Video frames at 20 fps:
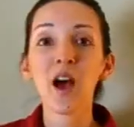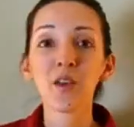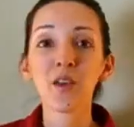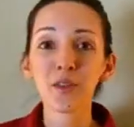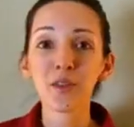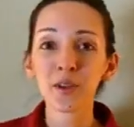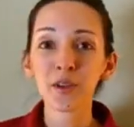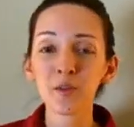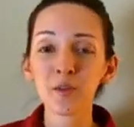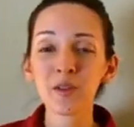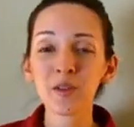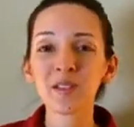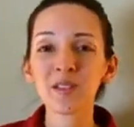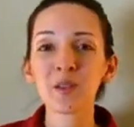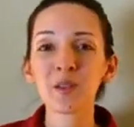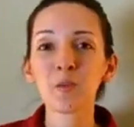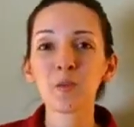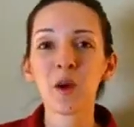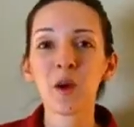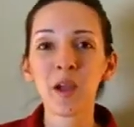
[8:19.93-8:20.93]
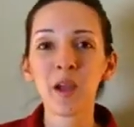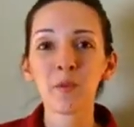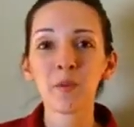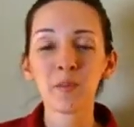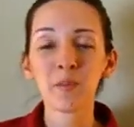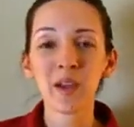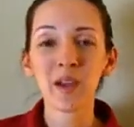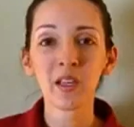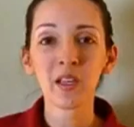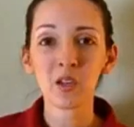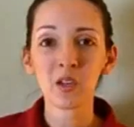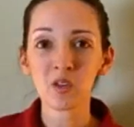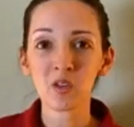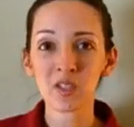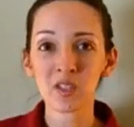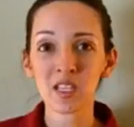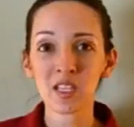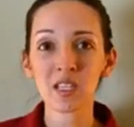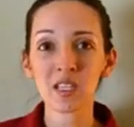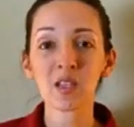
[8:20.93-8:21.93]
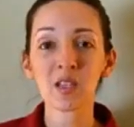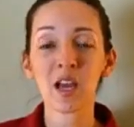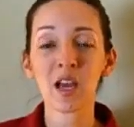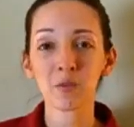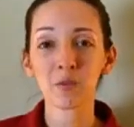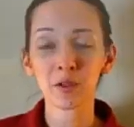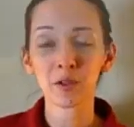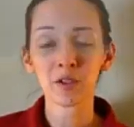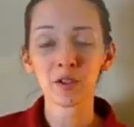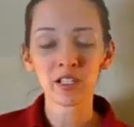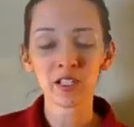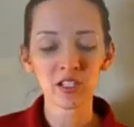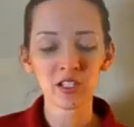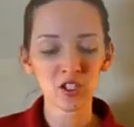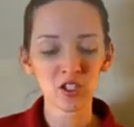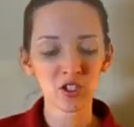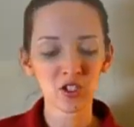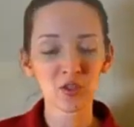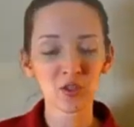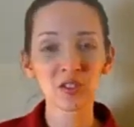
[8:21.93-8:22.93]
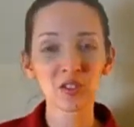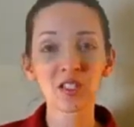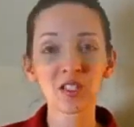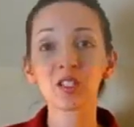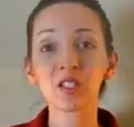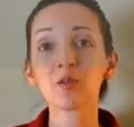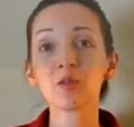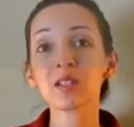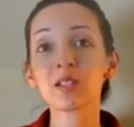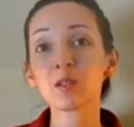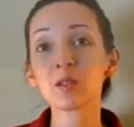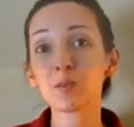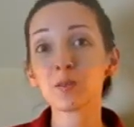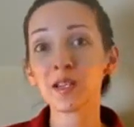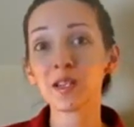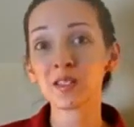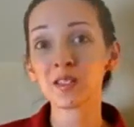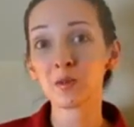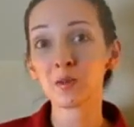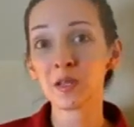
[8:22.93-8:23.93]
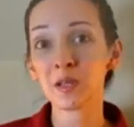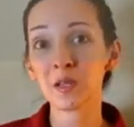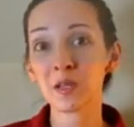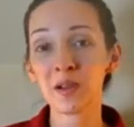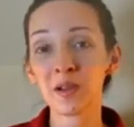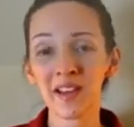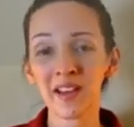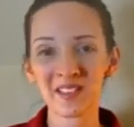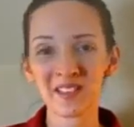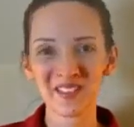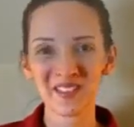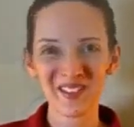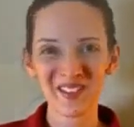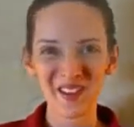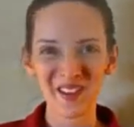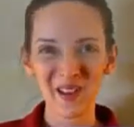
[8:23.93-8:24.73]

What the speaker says: A third reason why we might use these unreal conditionals is to express a regret.